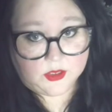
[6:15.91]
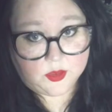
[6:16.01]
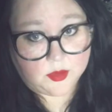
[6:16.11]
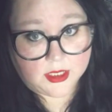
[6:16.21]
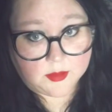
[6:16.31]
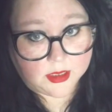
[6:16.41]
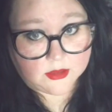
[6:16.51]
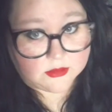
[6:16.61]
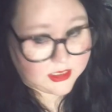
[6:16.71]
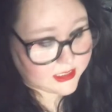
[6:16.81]
brag about.
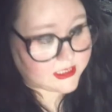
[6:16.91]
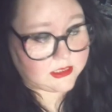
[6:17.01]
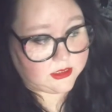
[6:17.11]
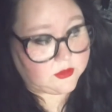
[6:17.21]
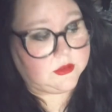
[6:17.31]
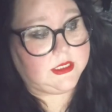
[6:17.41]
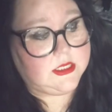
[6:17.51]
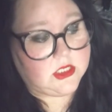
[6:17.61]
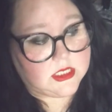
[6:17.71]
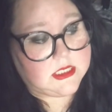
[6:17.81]
It's literally
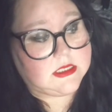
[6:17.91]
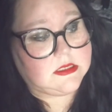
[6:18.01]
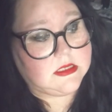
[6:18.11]
just,